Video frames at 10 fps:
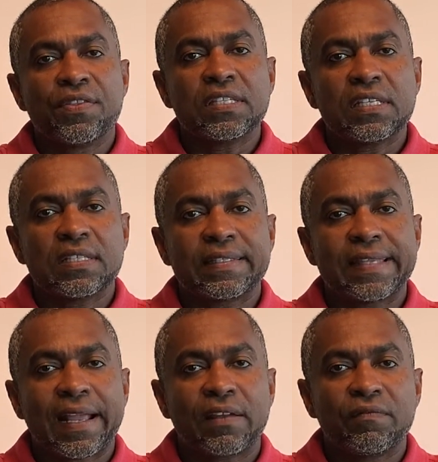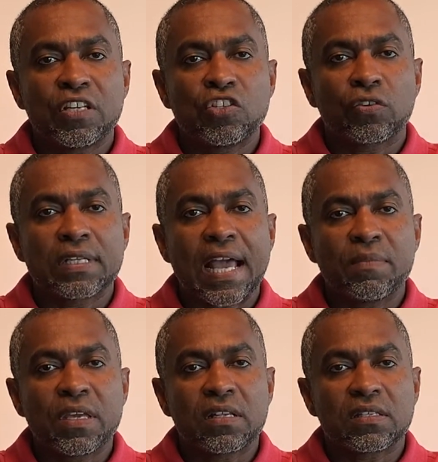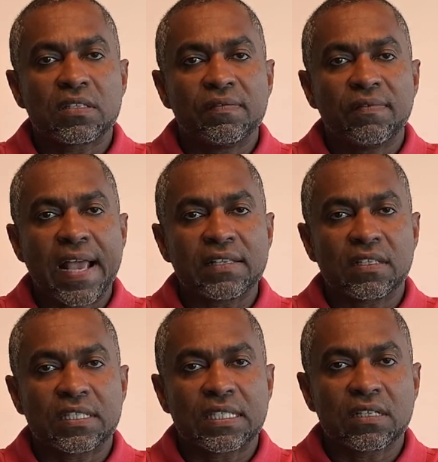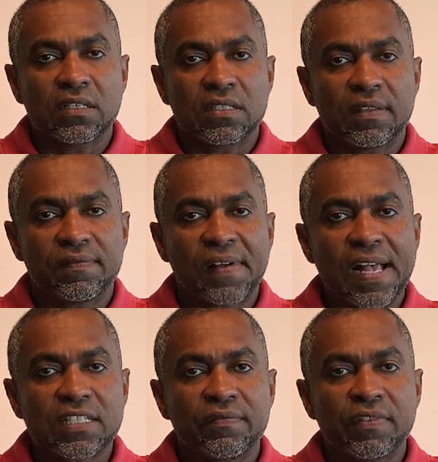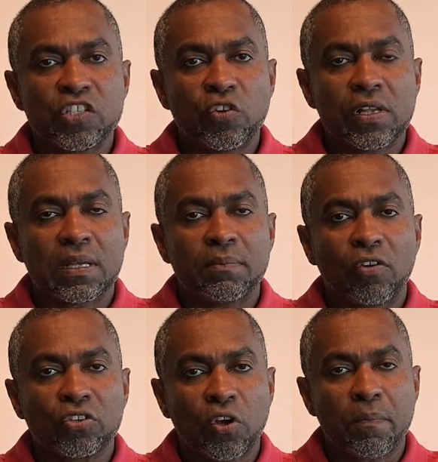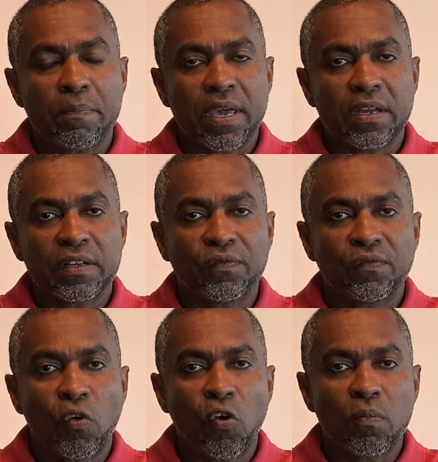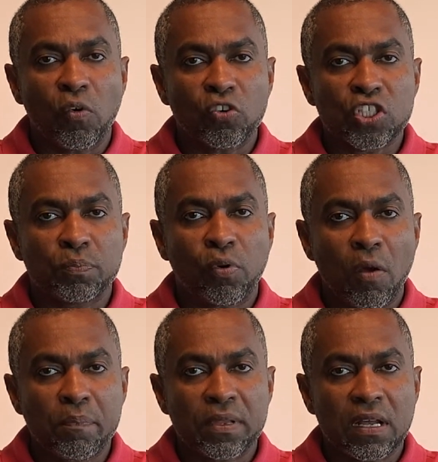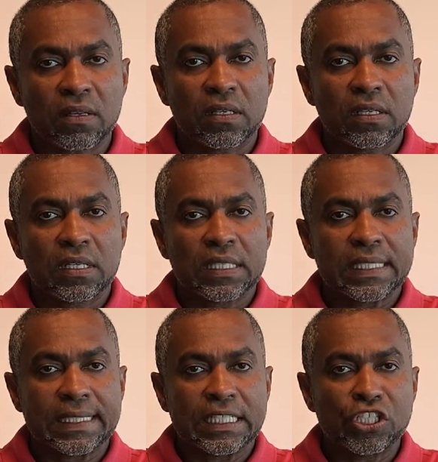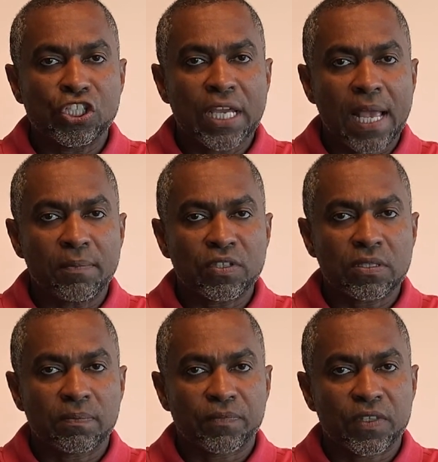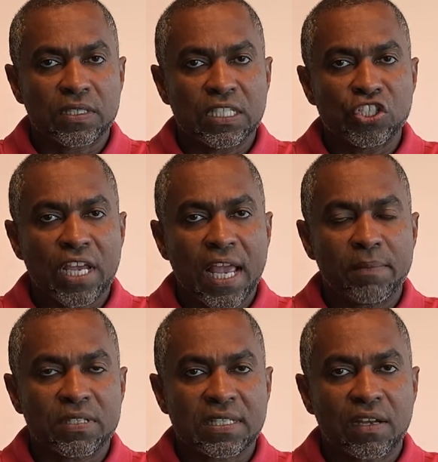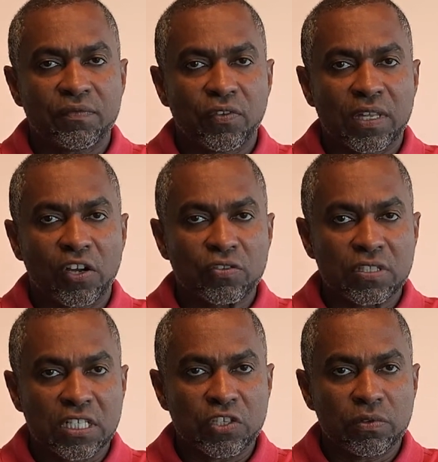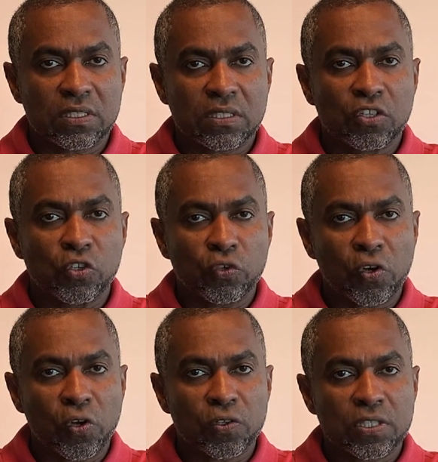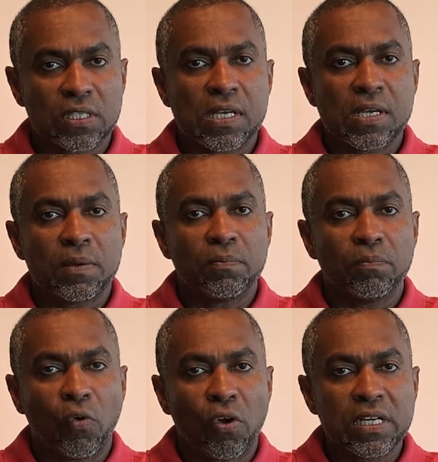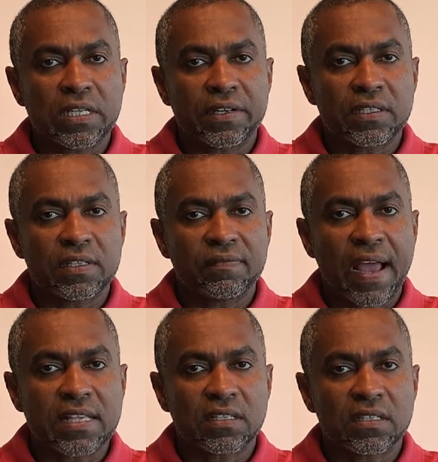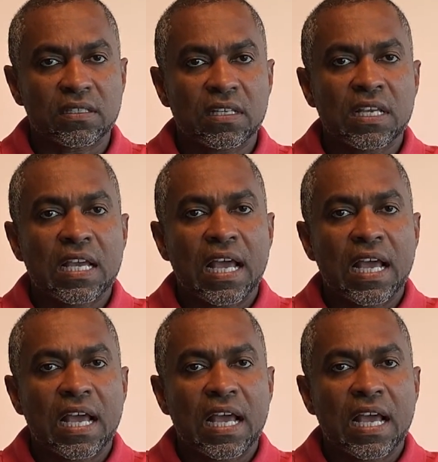This is a second video on diabetes devices series. The first video is about comparing four most popular CGMs. CGM stand for the continuous glucose monitoring devices